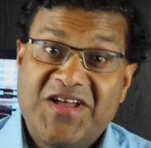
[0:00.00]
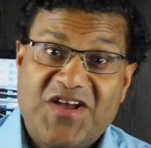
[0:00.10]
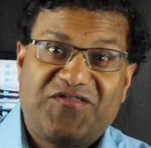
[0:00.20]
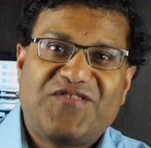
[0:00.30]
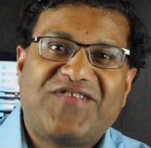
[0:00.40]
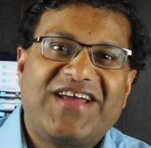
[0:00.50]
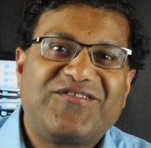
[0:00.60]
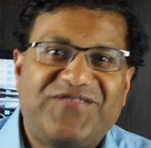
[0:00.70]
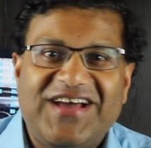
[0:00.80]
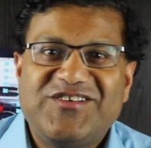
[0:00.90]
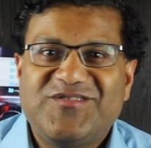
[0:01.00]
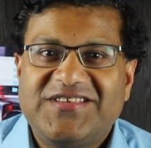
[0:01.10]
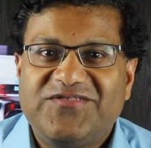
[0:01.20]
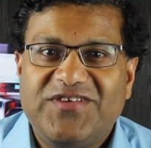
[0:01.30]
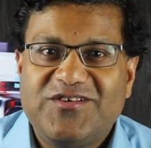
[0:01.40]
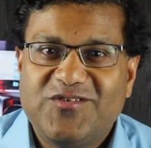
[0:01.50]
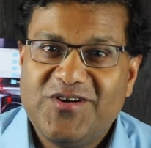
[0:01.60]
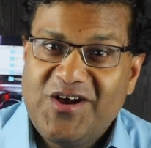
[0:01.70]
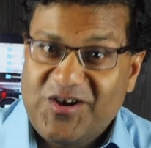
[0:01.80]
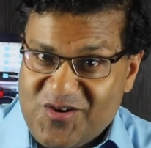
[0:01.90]
If you're finding value in this video,
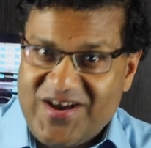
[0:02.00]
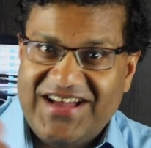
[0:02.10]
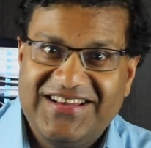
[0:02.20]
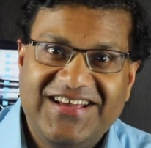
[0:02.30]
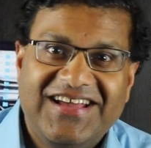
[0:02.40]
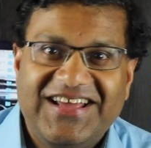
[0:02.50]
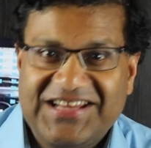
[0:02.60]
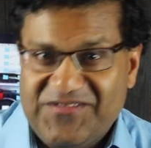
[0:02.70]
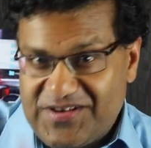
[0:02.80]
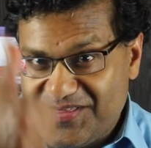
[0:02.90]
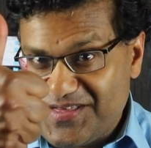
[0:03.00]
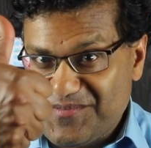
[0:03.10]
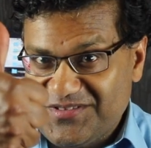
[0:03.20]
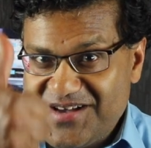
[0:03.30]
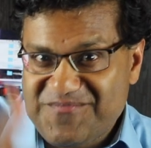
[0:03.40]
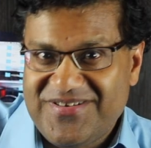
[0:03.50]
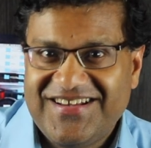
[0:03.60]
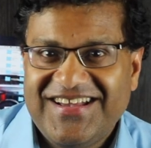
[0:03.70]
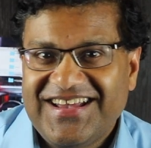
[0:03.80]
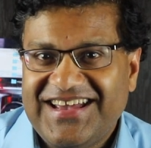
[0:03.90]
go ahead and give it a thumbs up
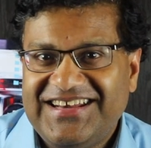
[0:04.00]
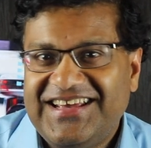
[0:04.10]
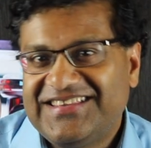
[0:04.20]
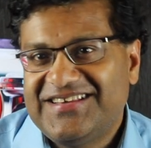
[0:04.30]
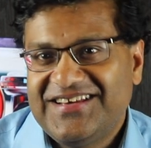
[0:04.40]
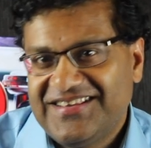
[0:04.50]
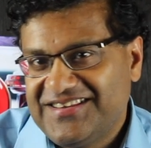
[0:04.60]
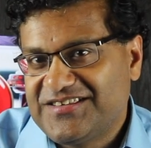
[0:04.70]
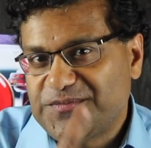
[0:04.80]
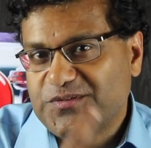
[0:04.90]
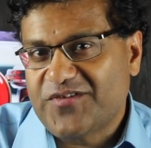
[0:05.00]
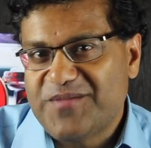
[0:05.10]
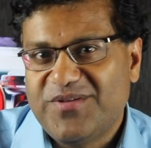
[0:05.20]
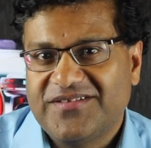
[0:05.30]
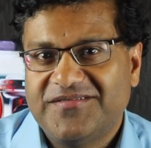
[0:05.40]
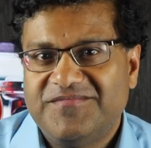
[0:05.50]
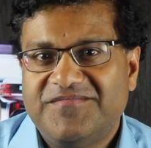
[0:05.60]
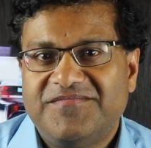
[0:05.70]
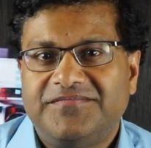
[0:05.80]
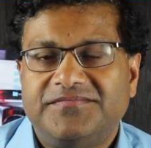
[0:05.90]
and hit the subscribe button.
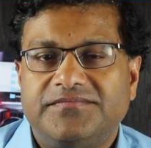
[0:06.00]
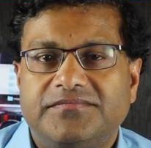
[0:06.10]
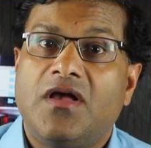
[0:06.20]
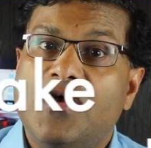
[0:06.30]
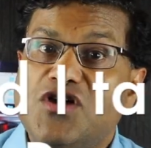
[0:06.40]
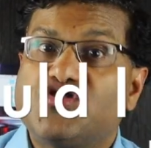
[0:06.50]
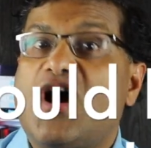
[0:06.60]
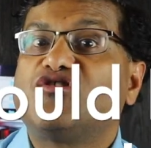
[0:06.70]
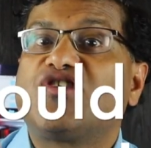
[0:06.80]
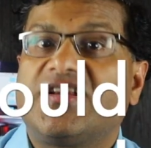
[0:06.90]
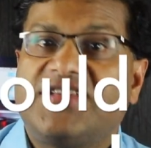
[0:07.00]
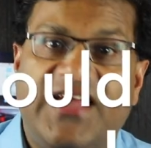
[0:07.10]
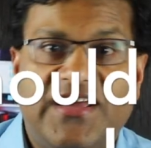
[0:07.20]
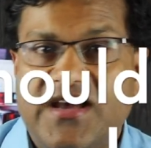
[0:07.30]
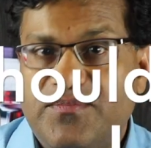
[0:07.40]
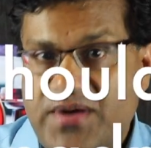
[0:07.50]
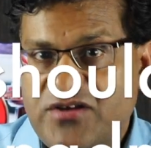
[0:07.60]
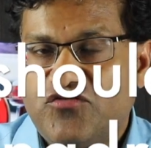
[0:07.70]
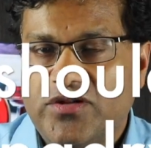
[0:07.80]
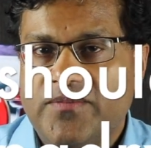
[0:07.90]
So how should I take
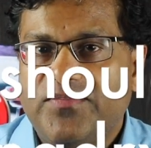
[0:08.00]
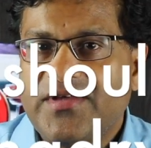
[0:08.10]
Benadryl?